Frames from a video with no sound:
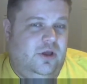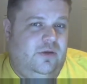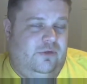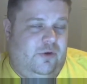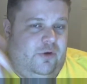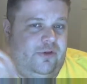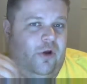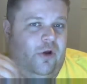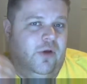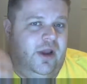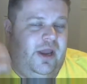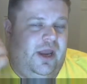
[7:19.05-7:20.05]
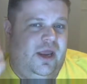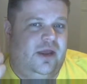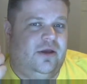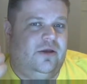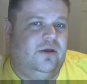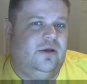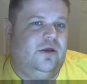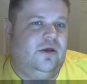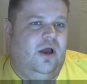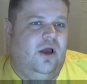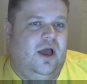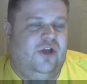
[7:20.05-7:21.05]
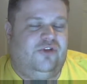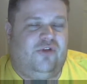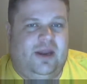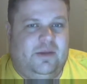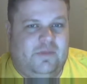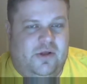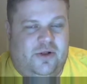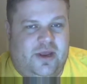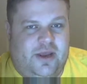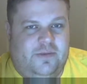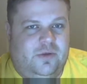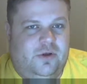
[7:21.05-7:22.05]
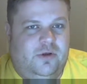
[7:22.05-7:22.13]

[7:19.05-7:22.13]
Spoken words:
So it's already a trained ability